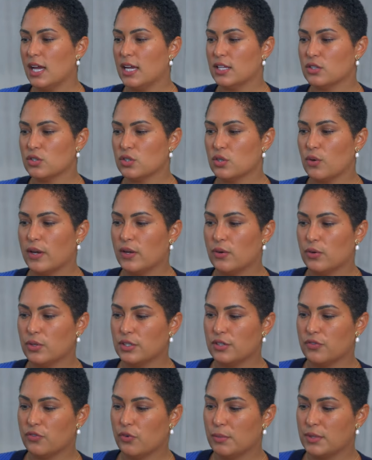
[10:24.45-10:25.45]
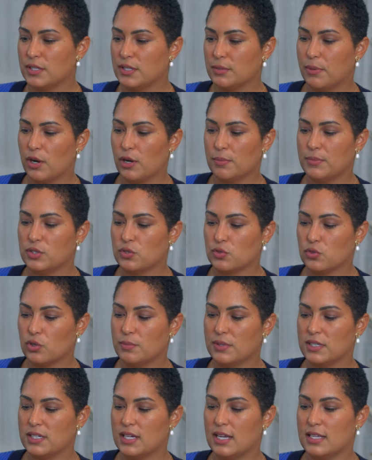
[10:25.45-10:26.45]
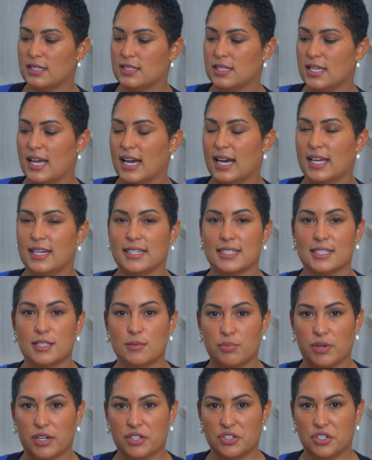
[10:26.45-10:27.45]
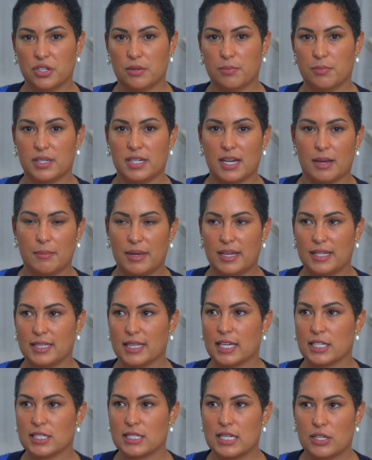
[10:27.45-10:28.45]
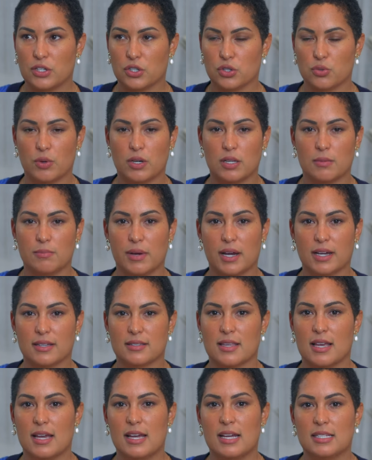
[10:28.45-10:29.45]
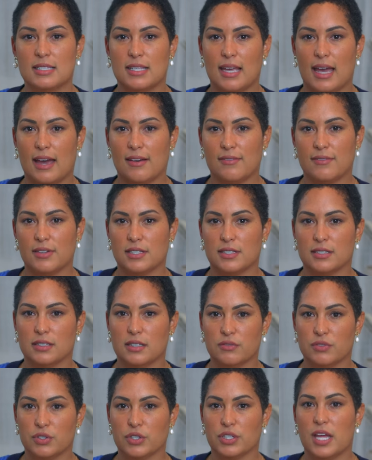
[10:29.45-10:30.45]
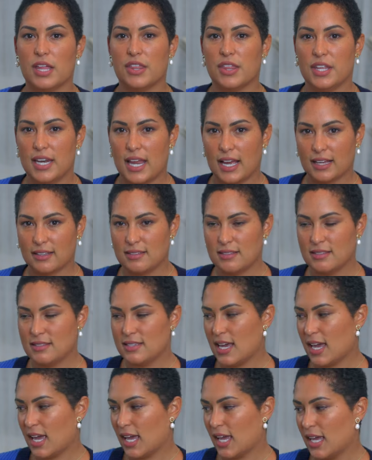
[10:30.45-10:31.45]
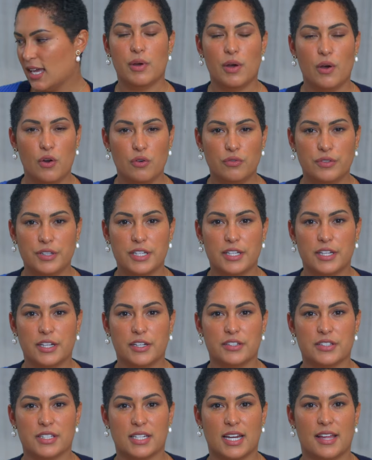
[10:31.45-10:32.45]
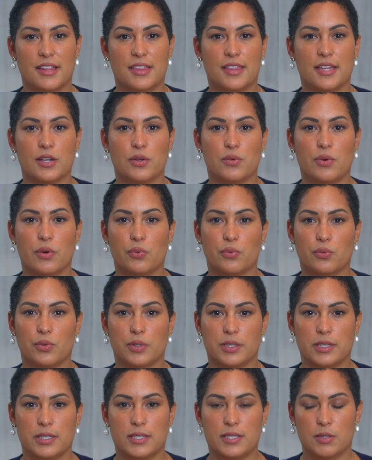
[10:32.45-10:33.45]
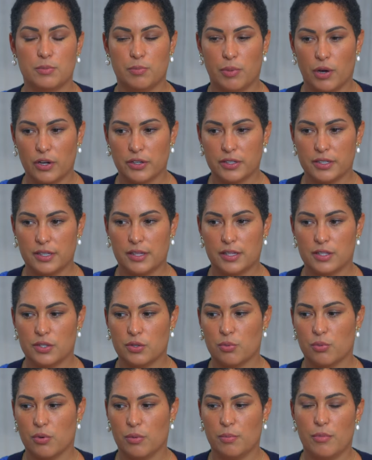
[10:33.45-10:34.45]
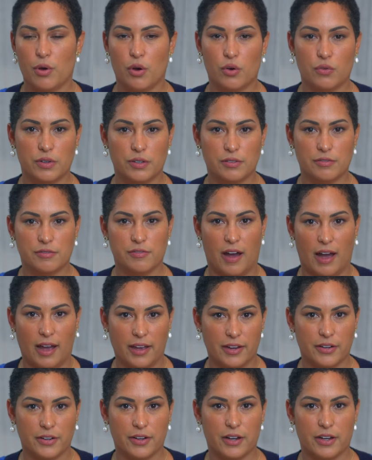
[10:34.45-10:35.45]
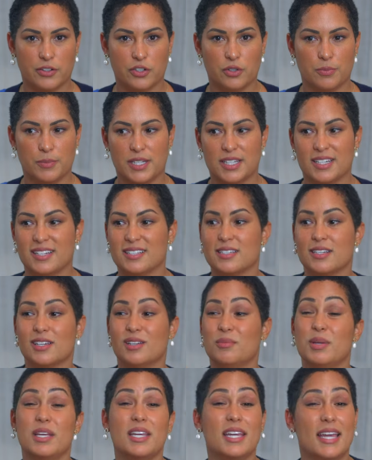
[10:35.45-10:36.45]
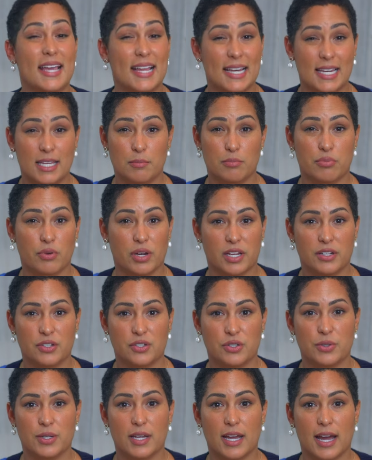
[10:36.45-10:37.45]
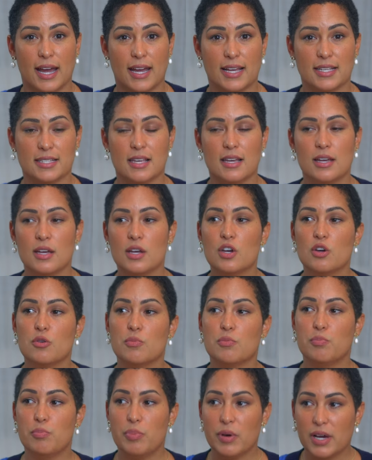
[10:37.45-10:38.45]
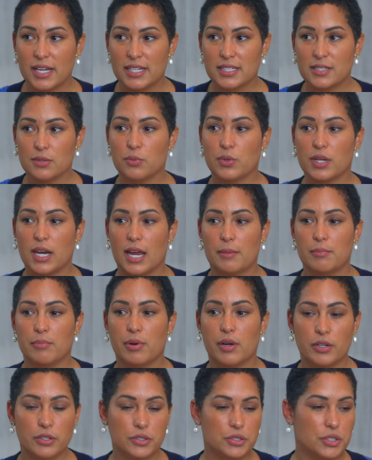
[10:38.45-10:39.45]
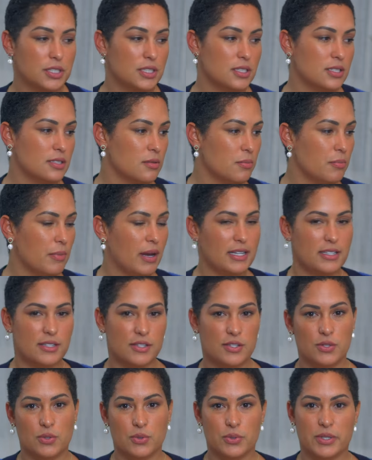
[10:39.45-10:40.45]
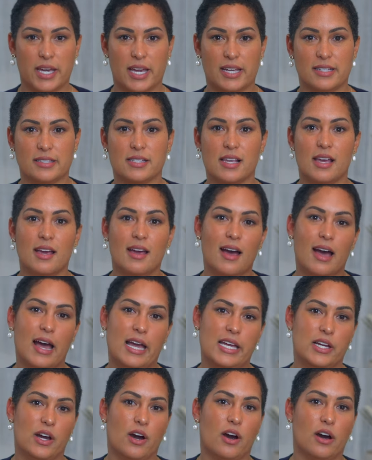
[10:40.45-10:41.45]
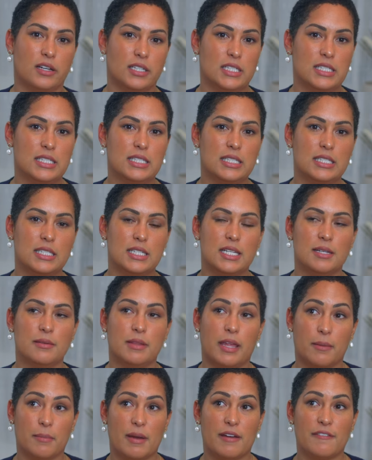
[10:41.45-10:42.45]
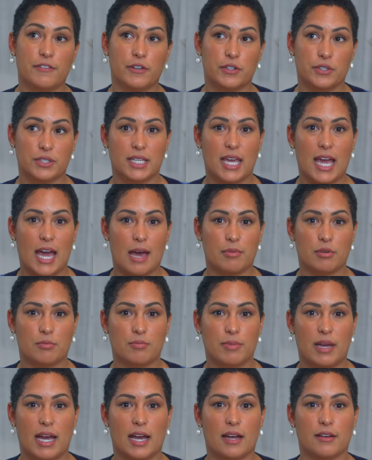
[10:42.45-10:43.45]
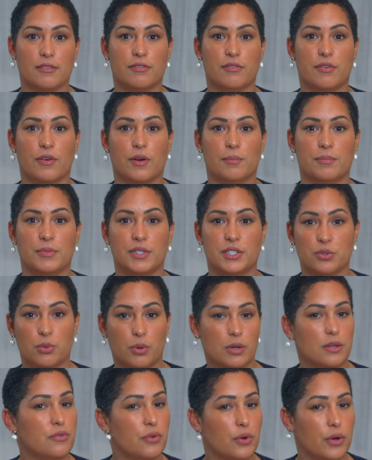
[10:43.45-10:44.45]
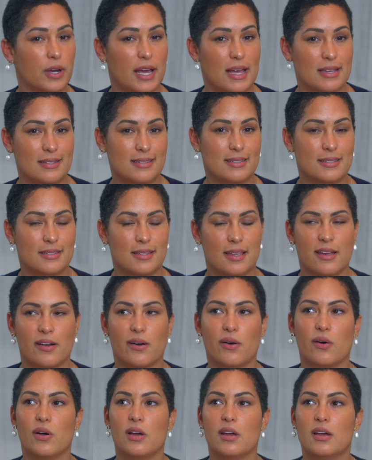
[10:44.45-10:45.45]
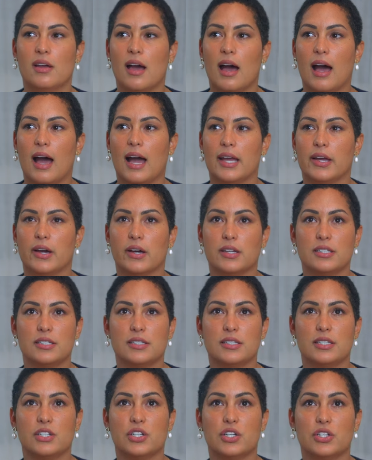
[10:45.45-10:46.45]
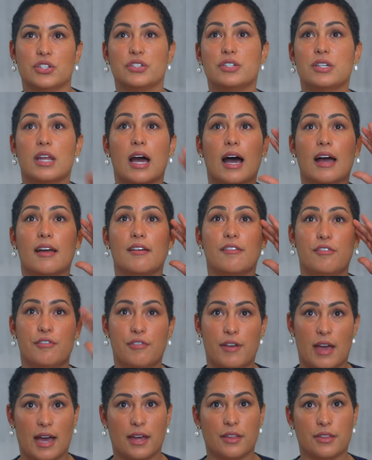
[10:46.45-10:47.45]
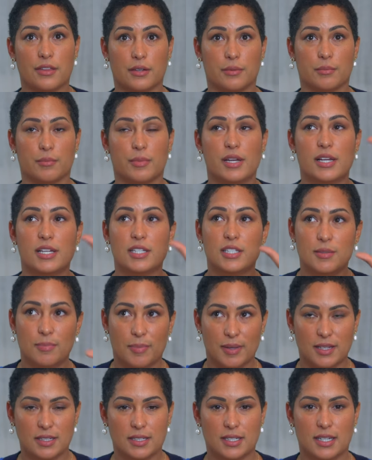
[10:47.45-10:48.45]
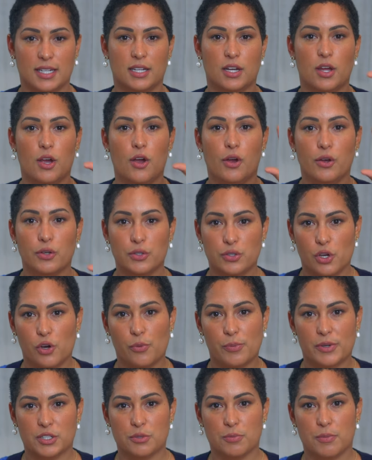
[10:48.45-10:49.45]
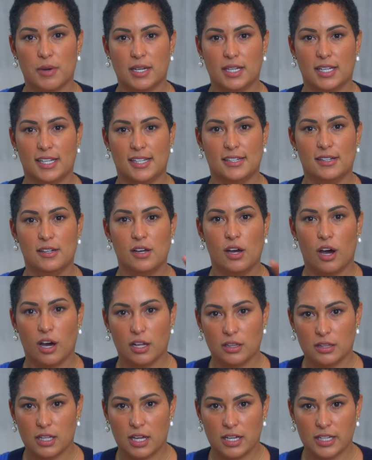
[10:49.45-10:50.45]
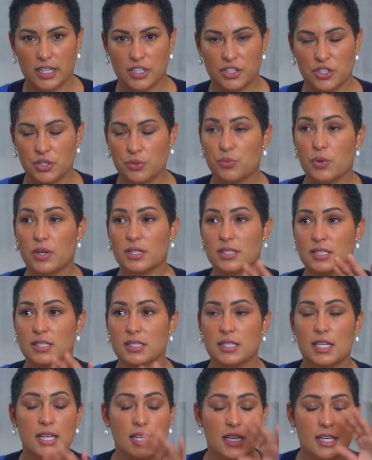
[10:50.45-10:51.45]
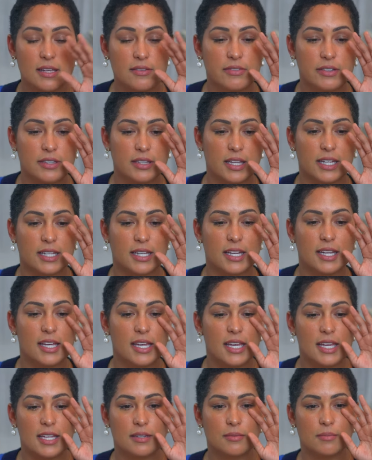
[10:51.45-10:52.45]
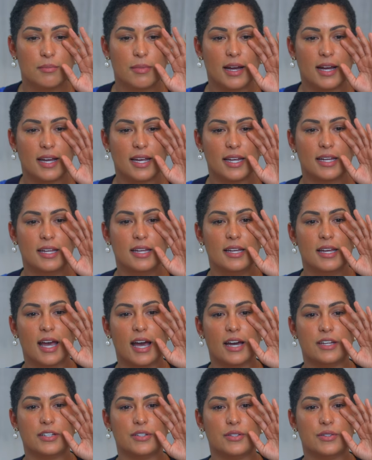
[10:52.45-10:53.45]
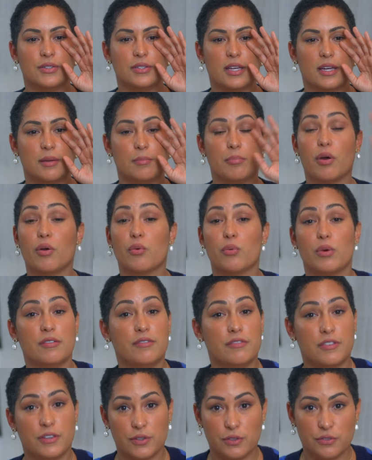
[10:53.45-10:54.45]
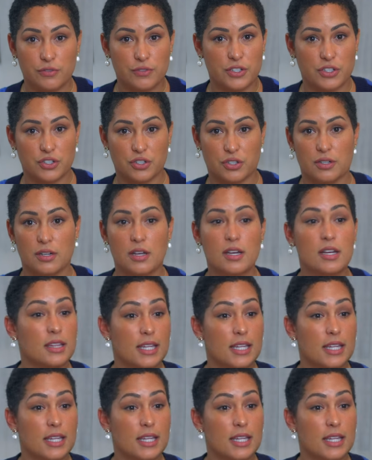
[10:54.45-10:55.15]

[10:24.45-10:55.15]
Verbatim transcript: And so I ordered it from the department store because they had express shipping. I paid like 10 or 20 bucks to have it delivered the next day. But over the years, and I think what really sparked this Rimowa fire under me, because it could be any brand, you guys, but when I purchased my suitcase, I honestly, like my first cabin bag from the 24S sale, I honestly could not fathom spending so much money on luggage. It wasn't even like in my, how do you say, peripheral vision.